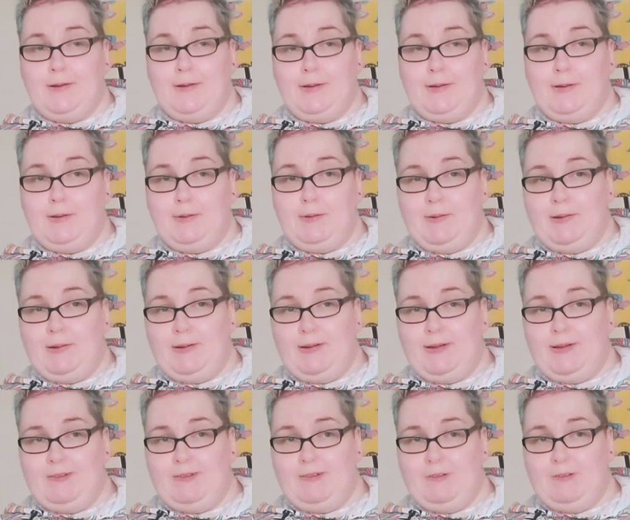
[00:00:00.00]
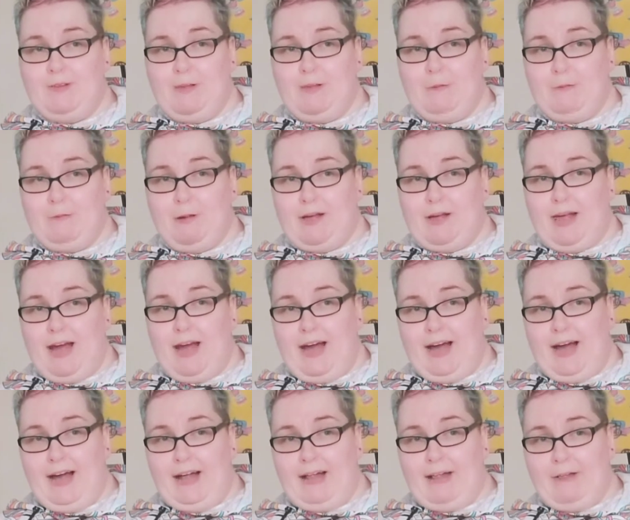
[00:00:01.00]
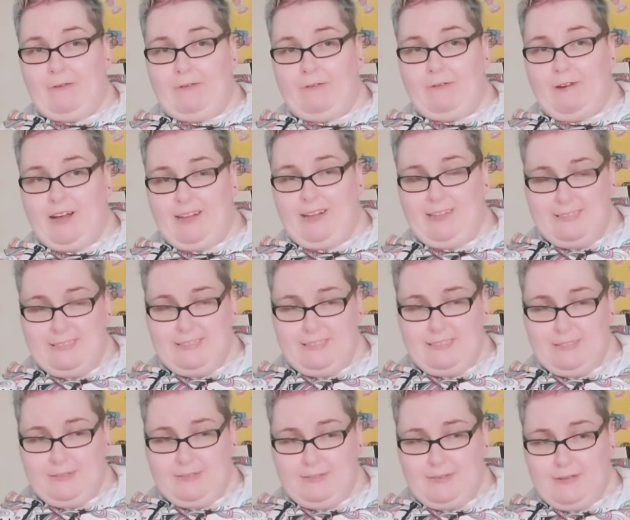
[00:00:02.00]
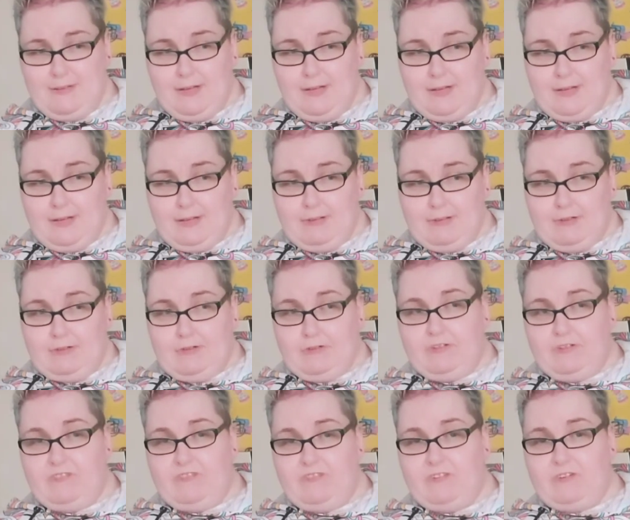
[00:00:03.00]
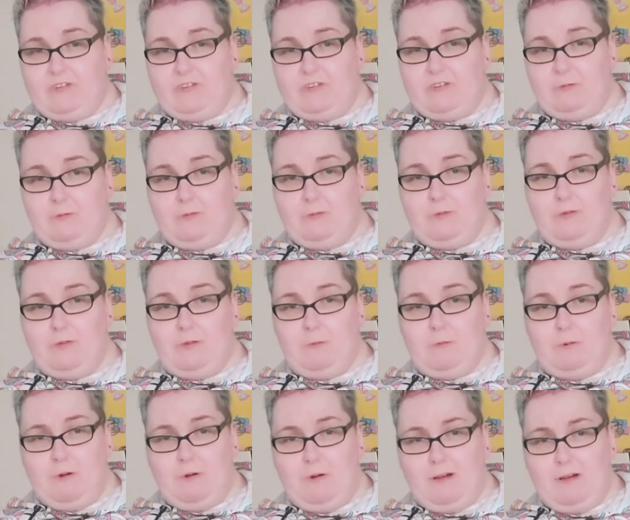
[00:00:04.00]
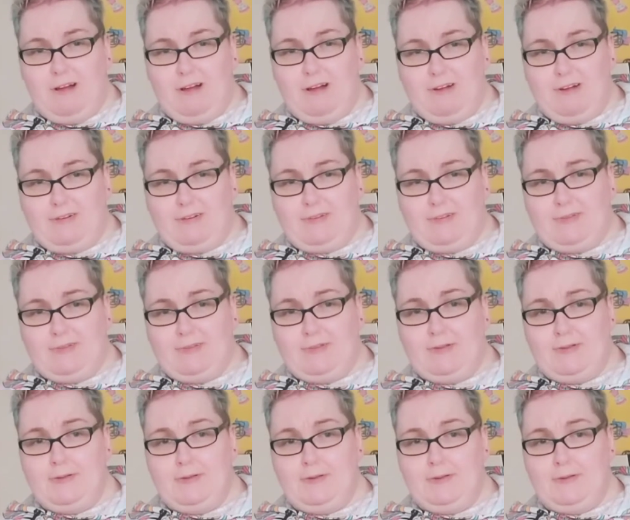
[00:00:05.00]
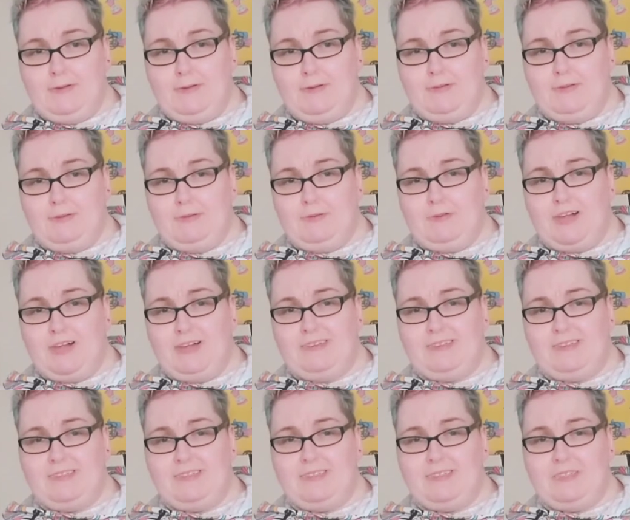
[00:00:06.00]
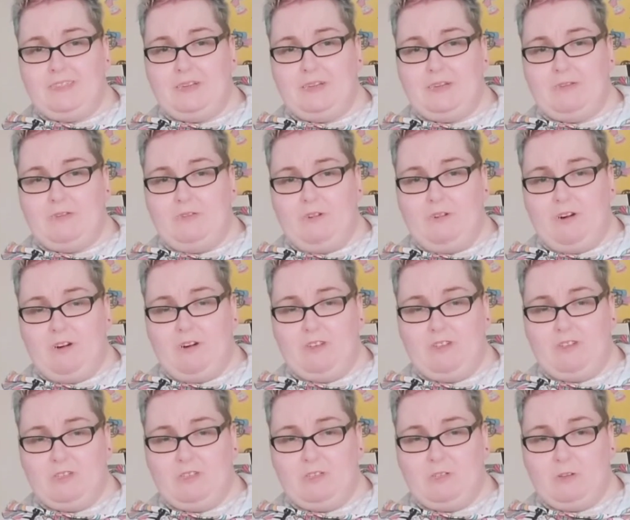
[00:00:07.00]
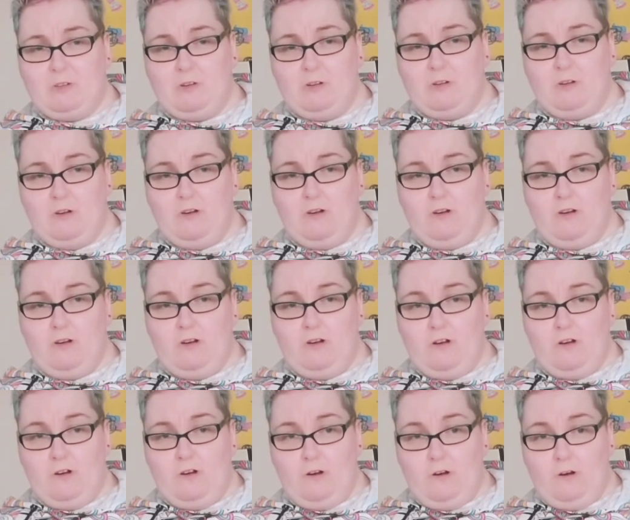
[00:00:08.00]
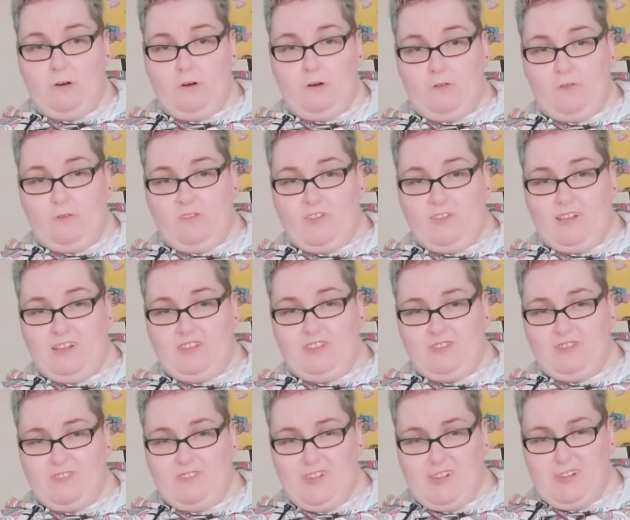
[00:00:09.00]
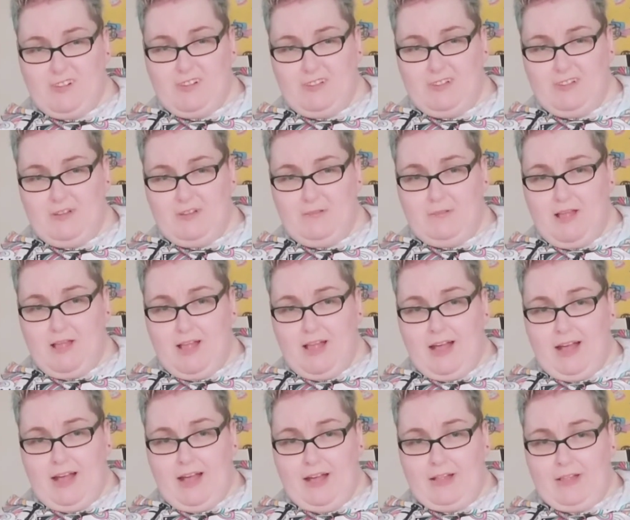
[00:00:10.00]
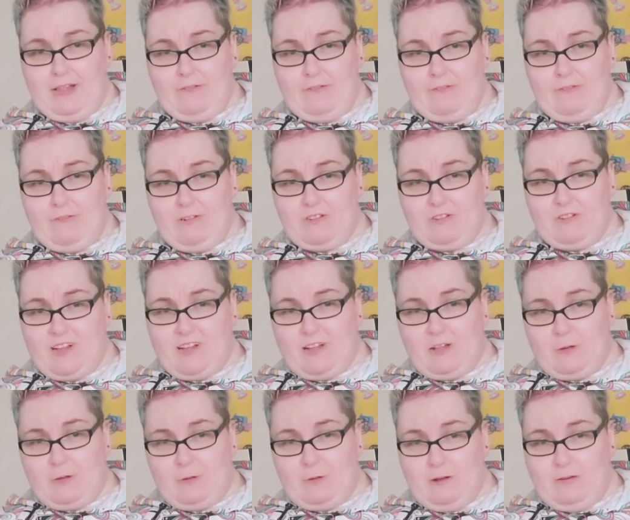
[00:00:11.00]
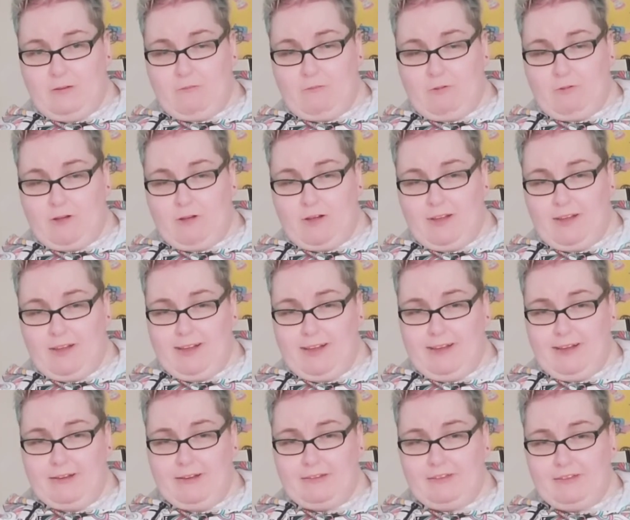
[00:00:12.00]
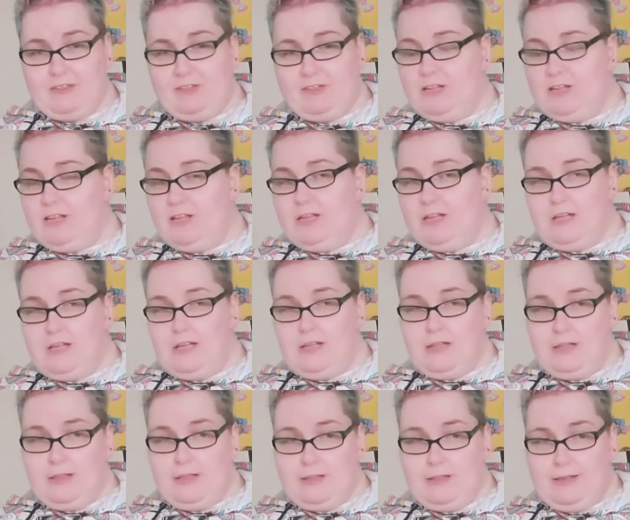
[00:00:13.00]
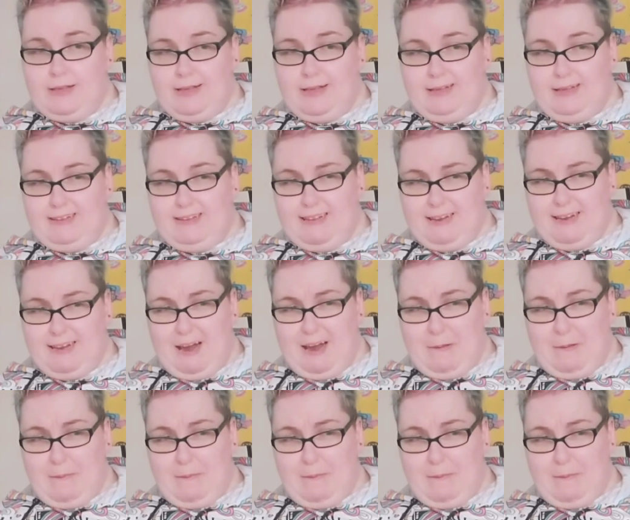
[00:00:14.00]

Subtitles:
quite recently by active fans to review some of the products. So this is the first of these reviews, and the first item I've got here is the EasyGrip.